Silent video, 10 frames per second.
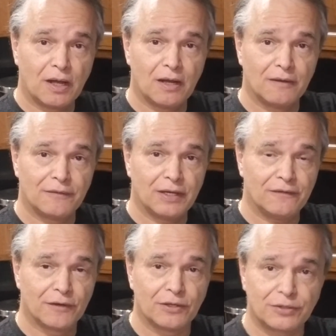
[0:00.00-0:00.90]
of the
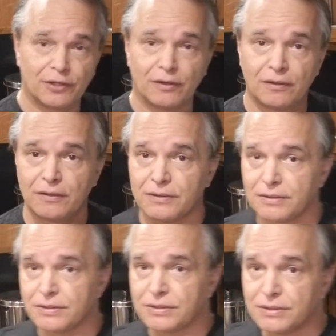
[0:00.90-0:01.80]
filter
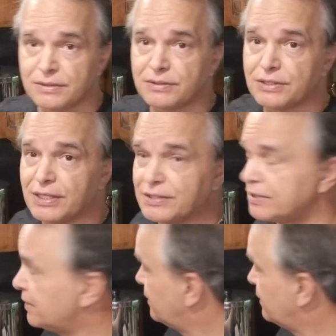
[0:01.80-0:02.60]
sits